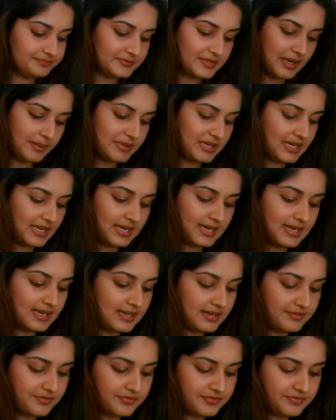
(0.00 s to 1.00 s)
I mean, I
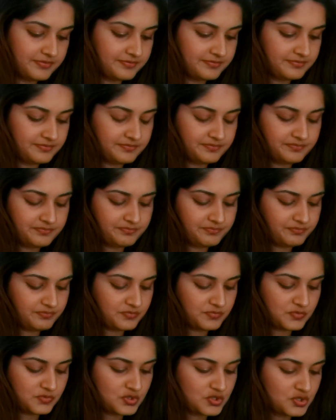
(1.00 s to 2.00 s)
have
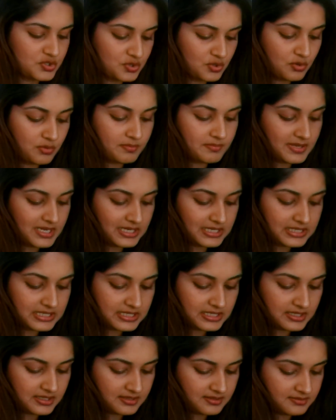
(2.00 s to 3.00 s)
so
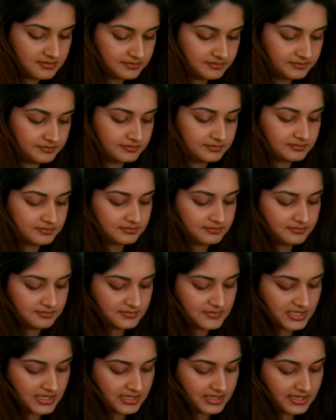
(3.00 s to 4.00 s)
many.
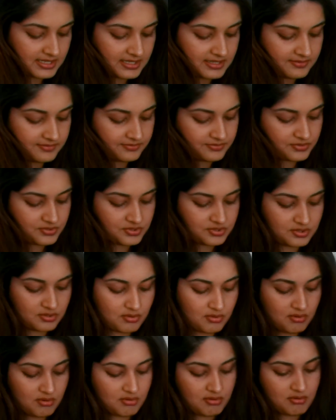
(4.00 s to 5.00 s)
Like I have
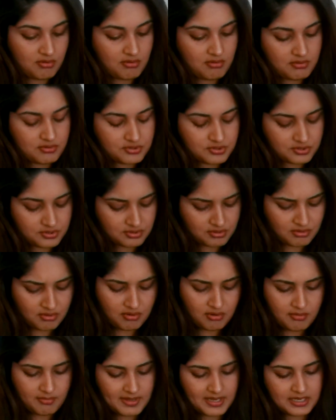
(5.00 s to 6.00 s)
so,
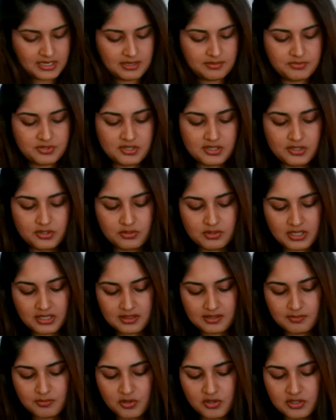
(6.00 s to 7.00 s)
so many. I'm trying to get
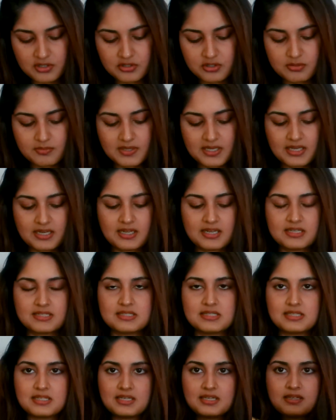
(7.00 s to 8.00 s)
them all into my
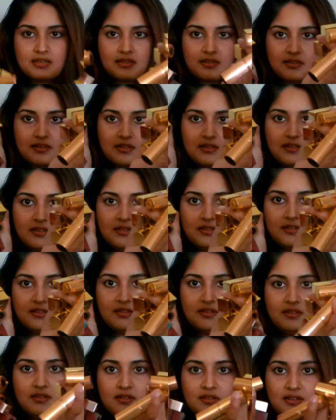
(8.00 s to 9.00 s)
hands. Like
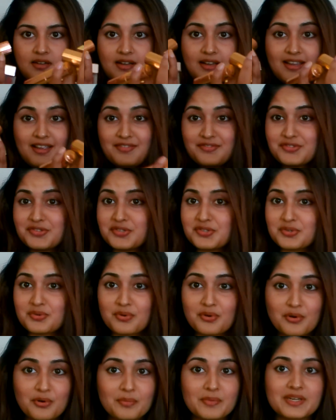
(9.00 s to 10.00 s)
I have so
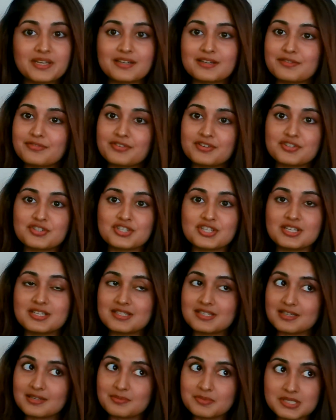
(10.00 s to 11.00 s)
many different shades
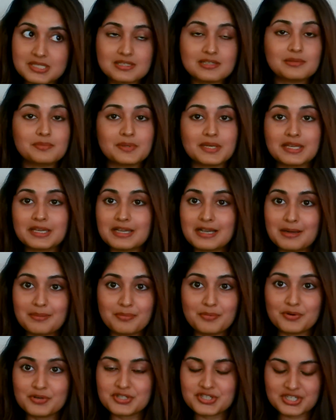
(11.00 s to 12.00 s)
and I'm still picking up
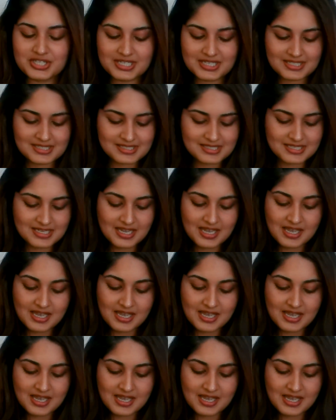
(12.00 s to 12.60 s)
more shades.